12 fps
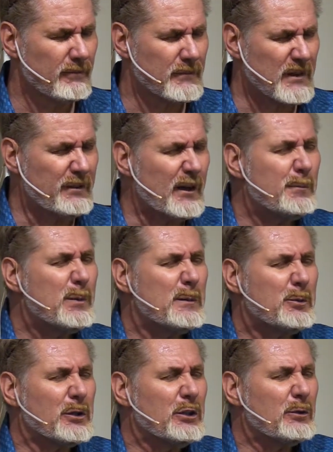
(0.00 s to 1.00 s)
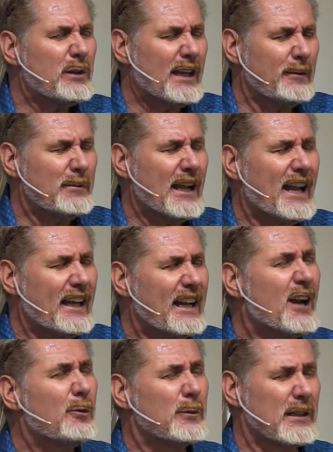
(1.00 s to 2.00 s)
the very people you came to hang
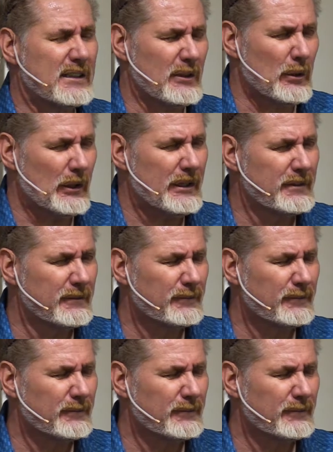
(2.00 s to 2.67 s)
out with, Lord.